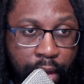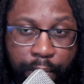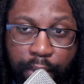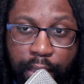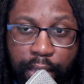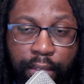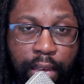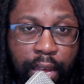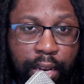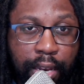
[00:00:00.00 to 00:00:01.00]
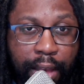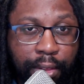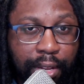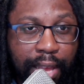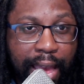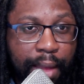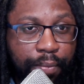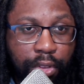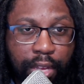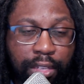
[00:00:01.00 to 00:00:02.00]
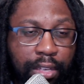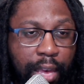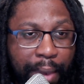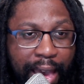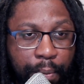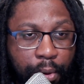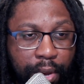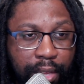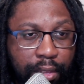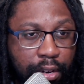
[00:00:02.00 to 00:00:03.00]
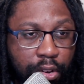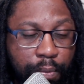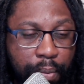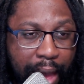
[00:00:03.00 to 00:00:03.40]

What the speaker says: Because not only that, it's compatible with the new